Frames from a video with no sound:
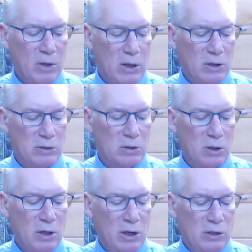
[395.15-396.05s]
his,
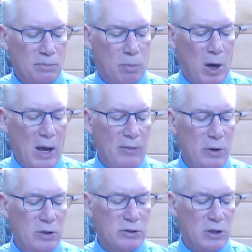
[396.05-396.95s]
his
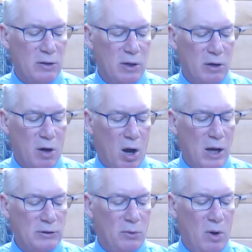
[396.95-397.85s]
brothers and their
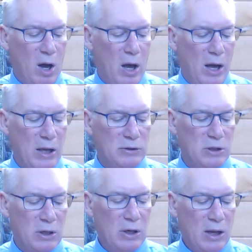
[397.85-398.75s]
entourage.
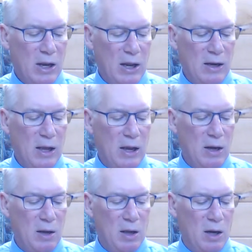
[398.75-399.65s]
And, and,
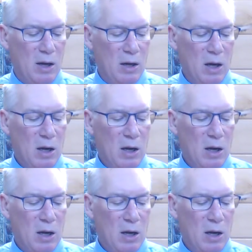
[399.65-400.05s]
and in